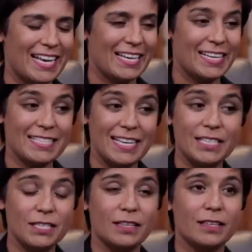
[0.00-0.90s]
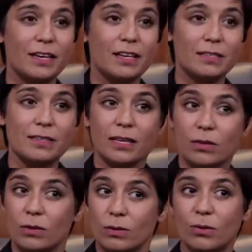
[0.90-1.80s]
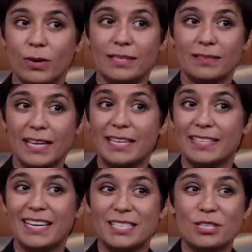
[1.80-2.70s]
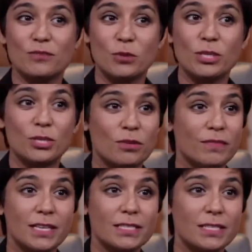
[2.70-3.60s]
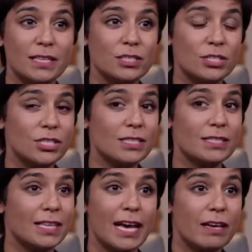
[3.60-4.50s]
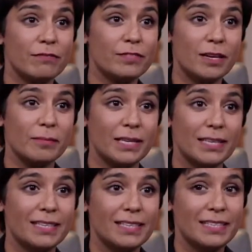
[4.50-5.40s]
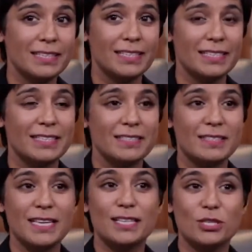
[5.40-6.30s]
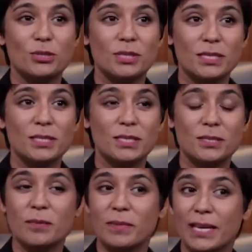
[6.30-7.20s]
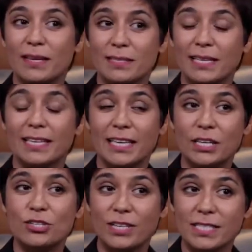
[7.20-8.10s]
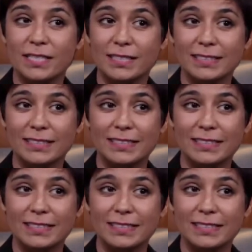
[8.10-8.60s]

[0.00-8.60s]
And I said to her that I quite liked the idea of going to university, and she just laughed at me and said I should consider something else like hairdressing.